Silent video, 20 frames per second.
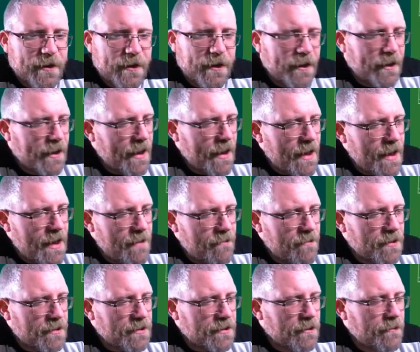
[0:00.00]
a
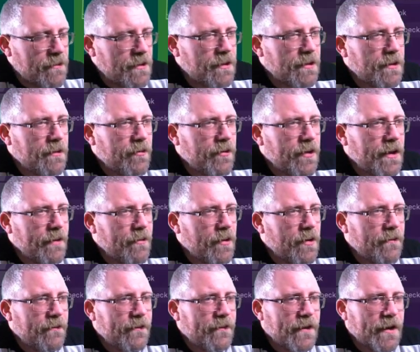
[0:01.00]
game, so we're going to bring him
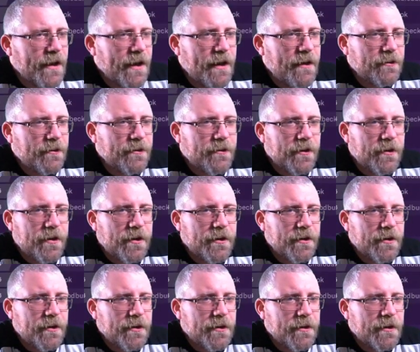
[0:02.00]
on for Calderon.